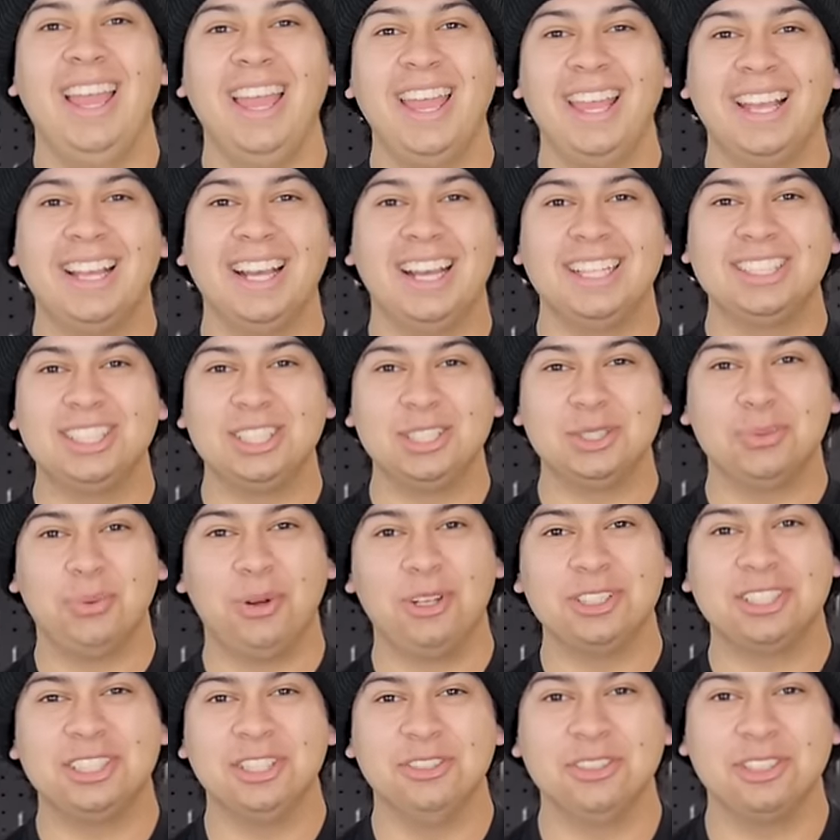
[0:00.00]
Hey guys, it is
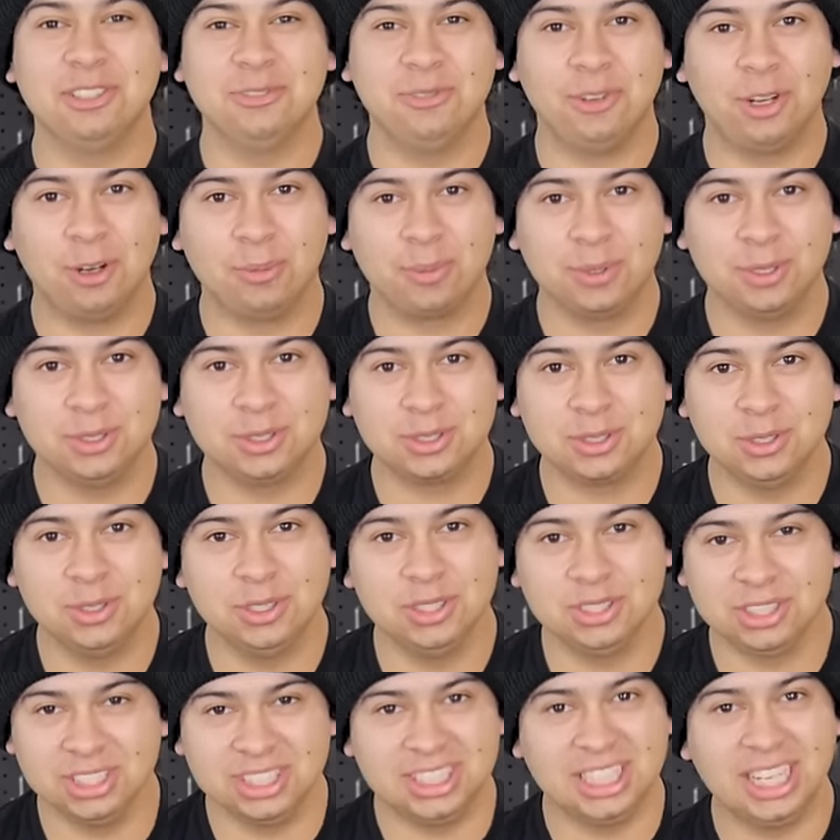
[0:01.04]
Walt here with the Vault Pro
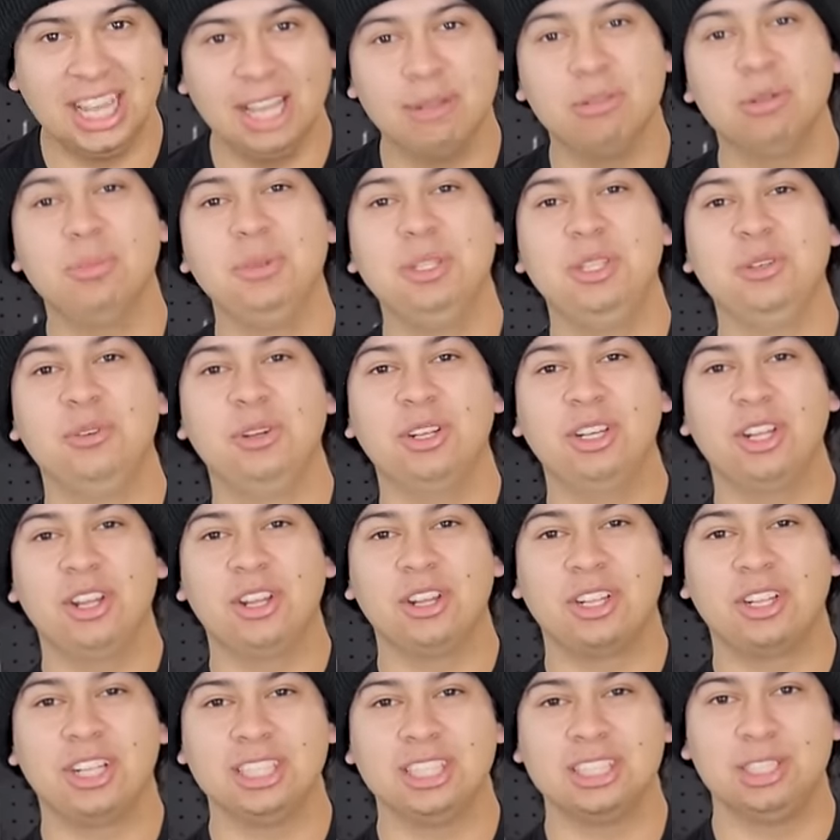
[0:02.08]
Scooters, and today I'm gonna be doing
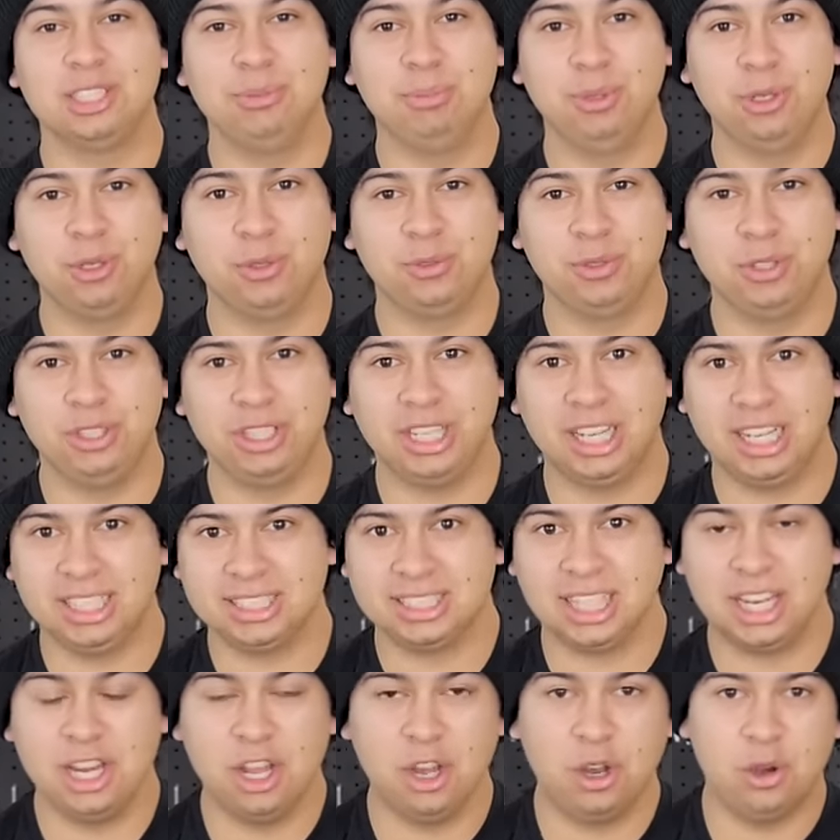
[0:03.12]
another custom build for you guys.
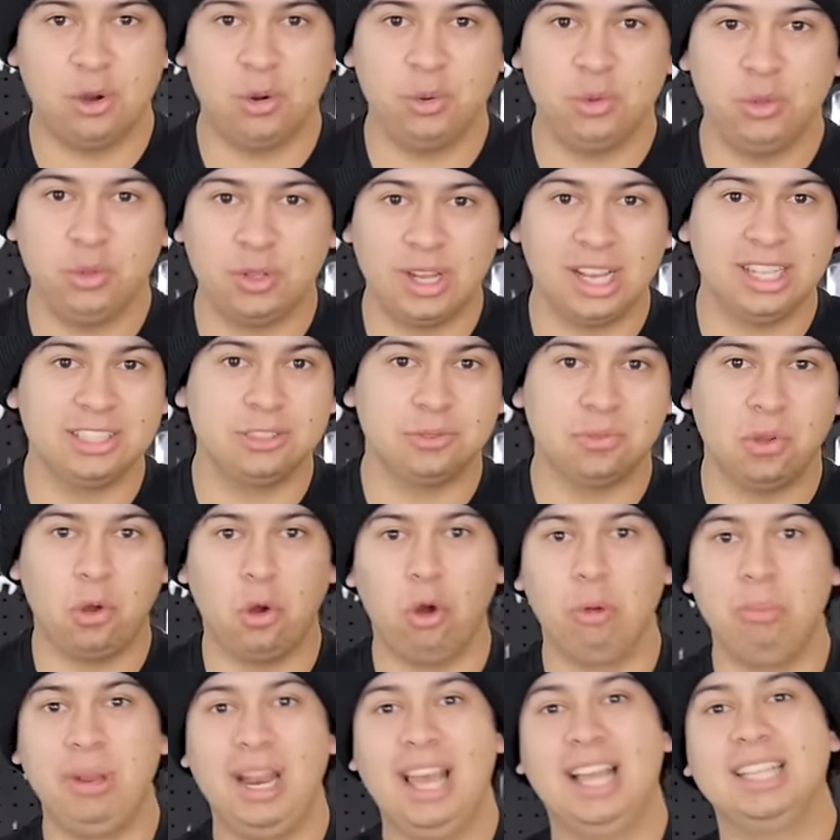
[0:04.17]
I know you guys have
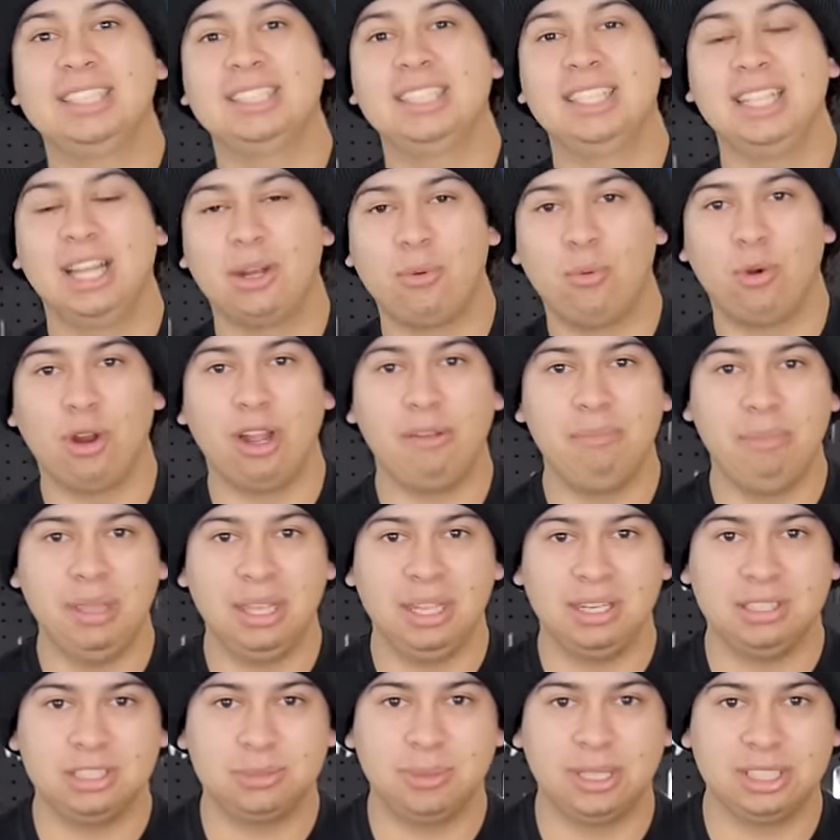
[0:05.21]
all been asking like where I've
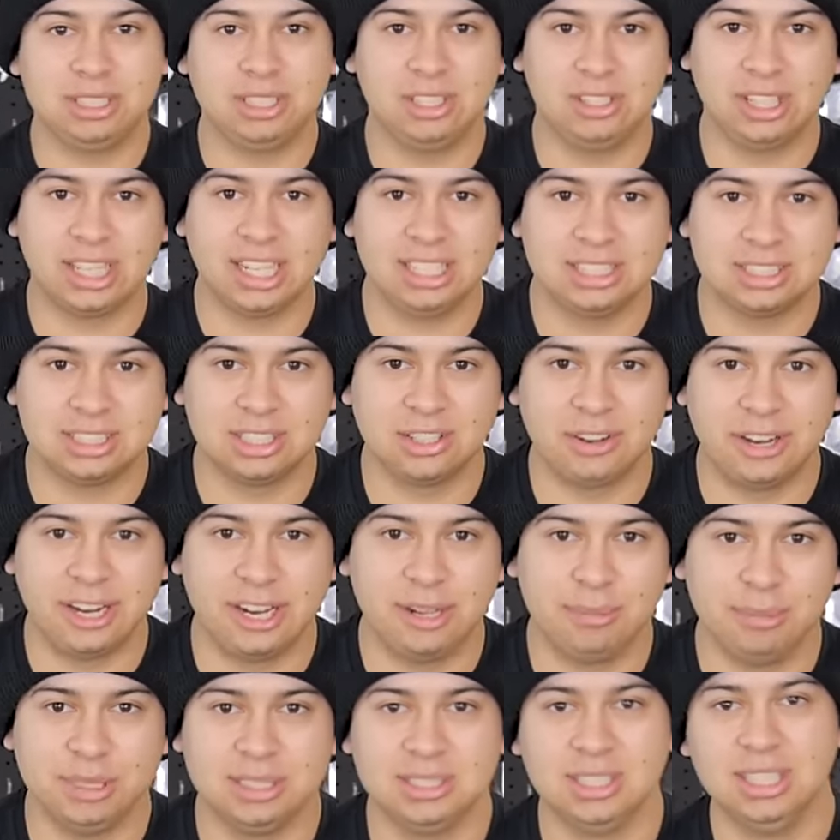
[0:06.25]
been, especially on like
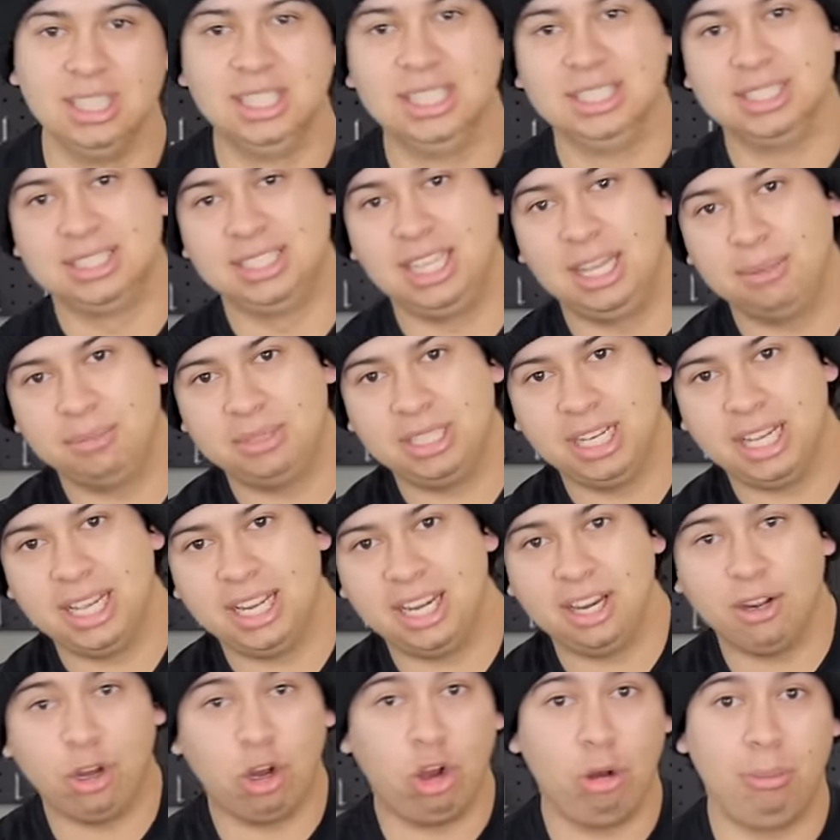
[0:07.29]
Instagram and Snapchat
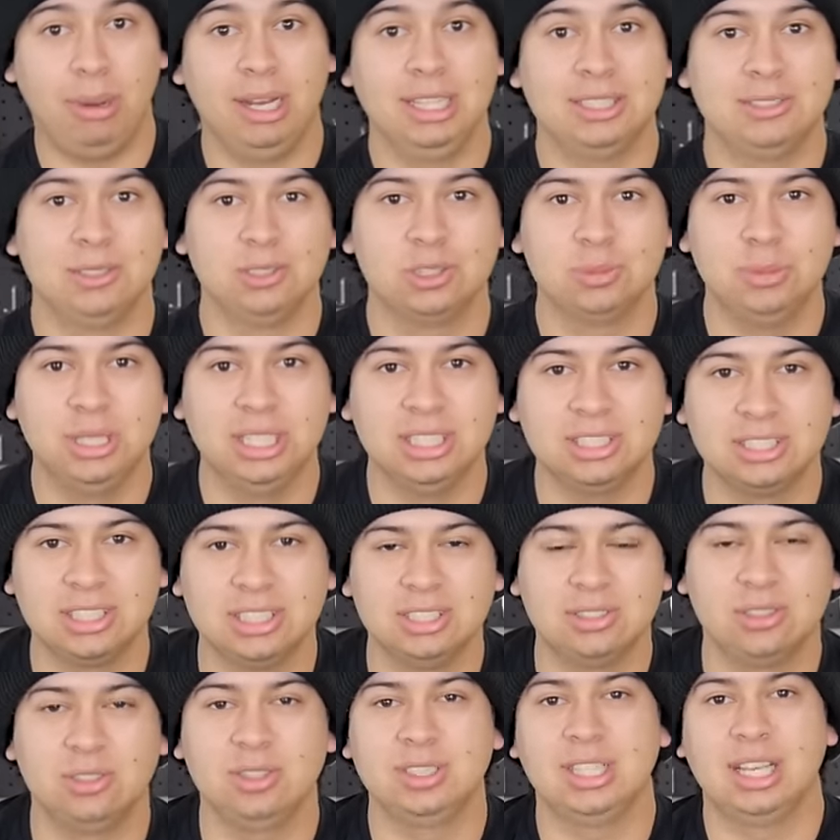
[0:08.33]
and all my social medias. You guys
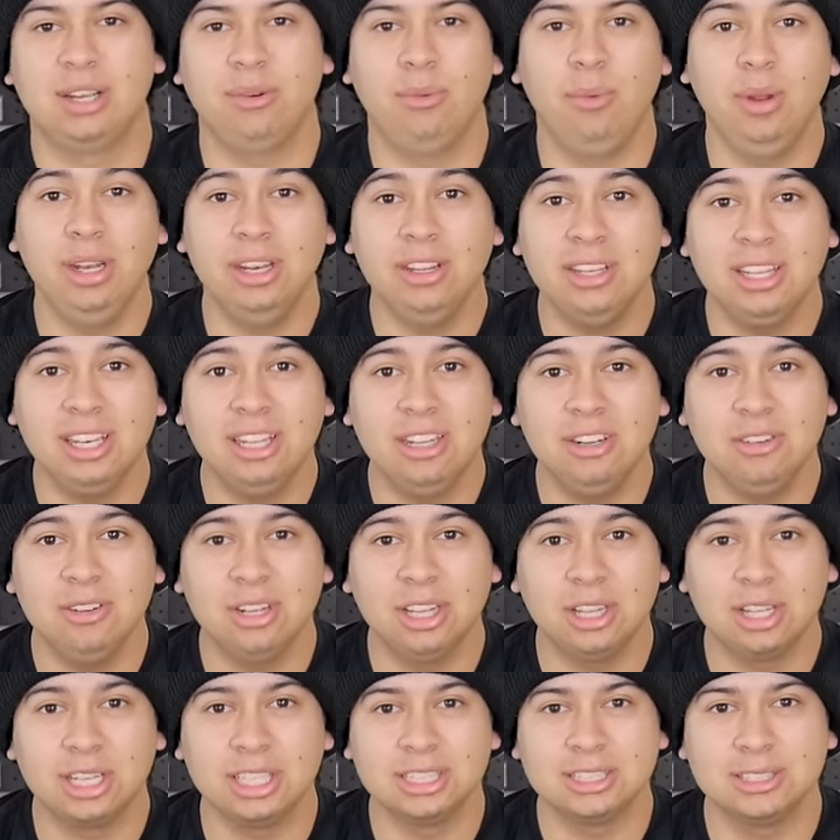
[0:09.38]
are always like, when are you gonna do
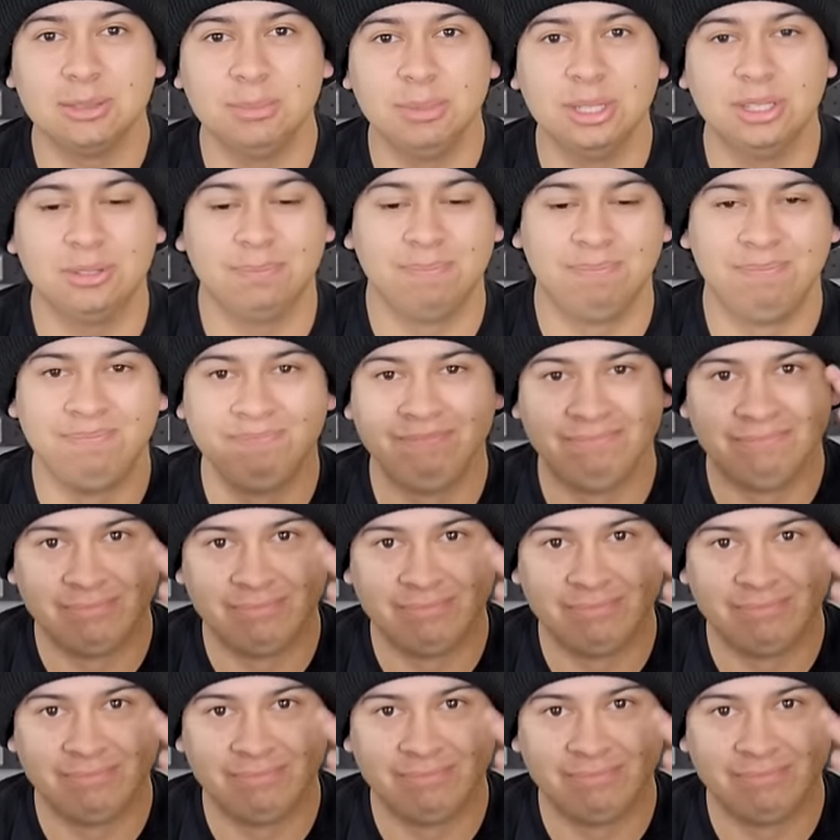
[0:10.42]
another custom build?